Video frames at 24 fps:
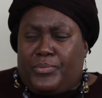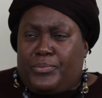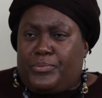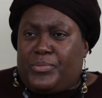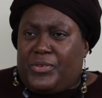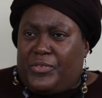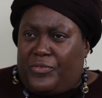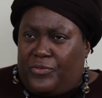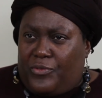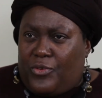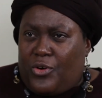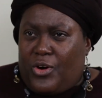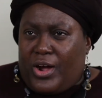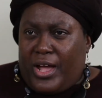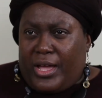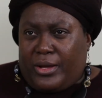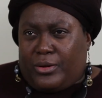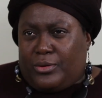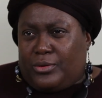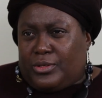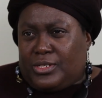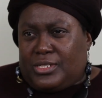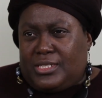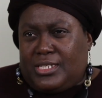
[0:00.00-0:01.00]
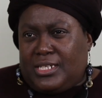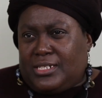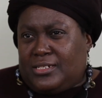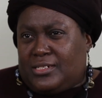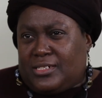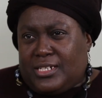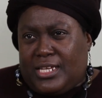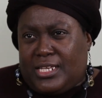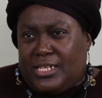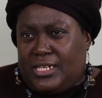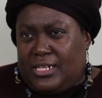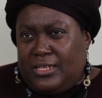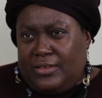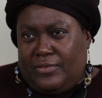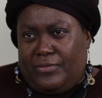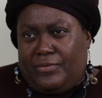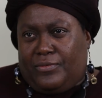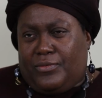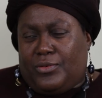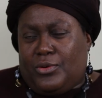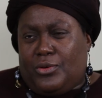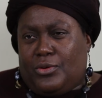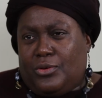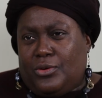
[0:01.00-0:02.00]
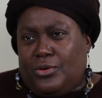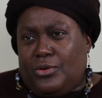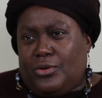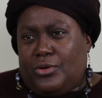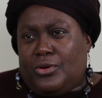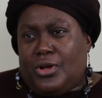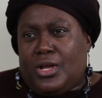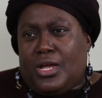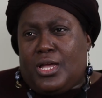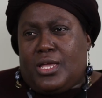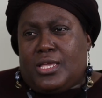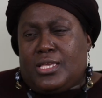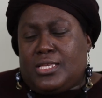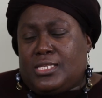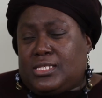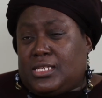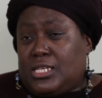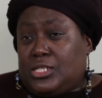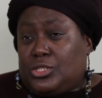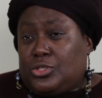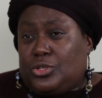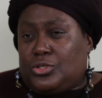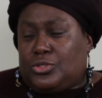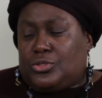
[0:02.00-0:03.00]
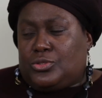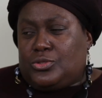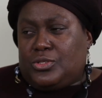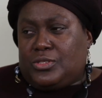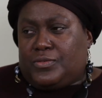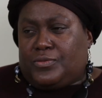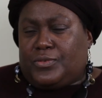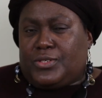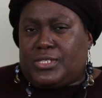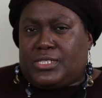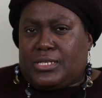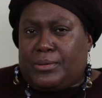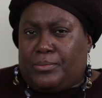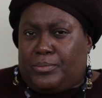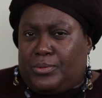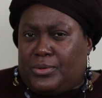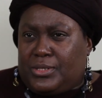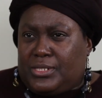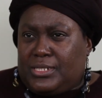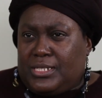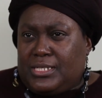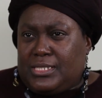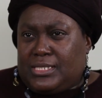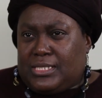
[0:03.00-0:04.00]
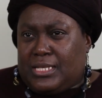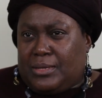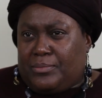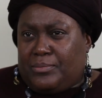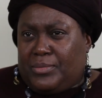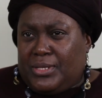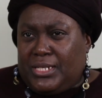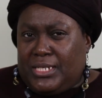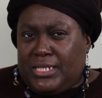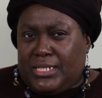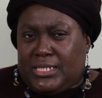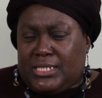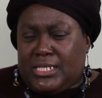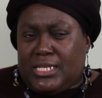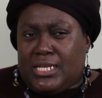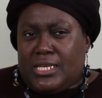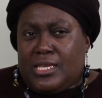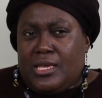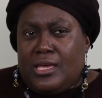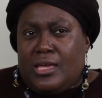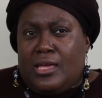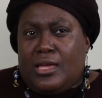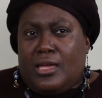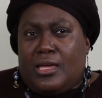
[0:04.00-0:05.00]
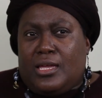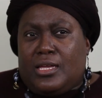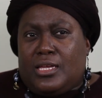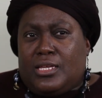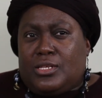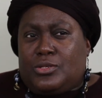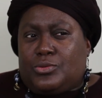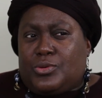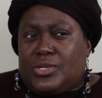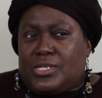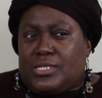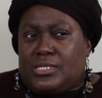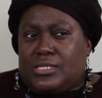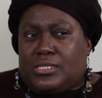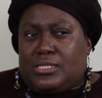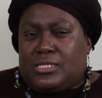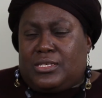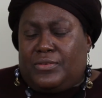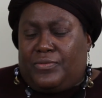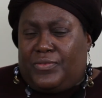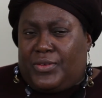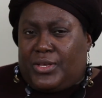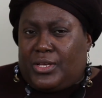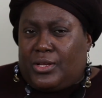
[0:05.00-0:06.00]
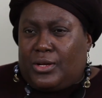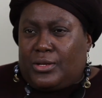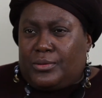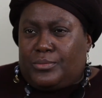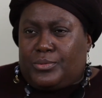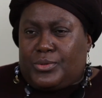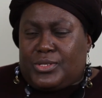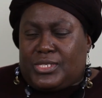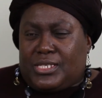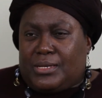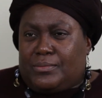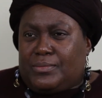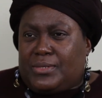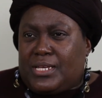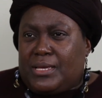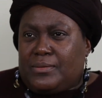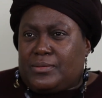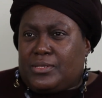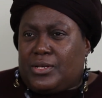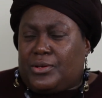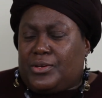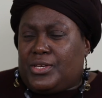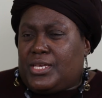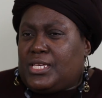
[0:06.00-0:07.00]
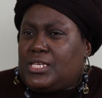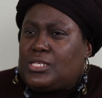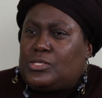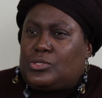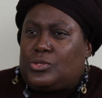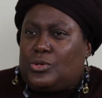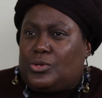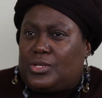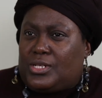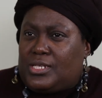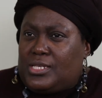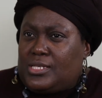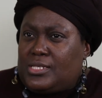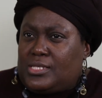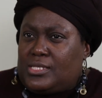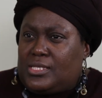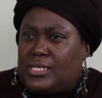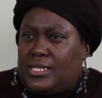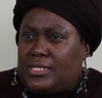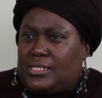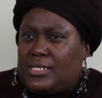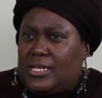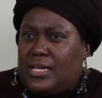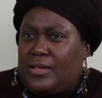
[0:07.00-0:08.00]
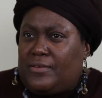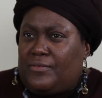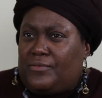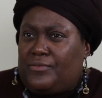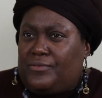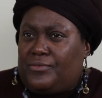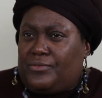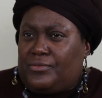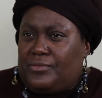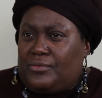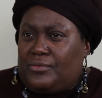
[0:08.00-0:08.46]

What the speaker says: before I got the training for essential tools for support and stability, it was difficult because sometimes I hear stories that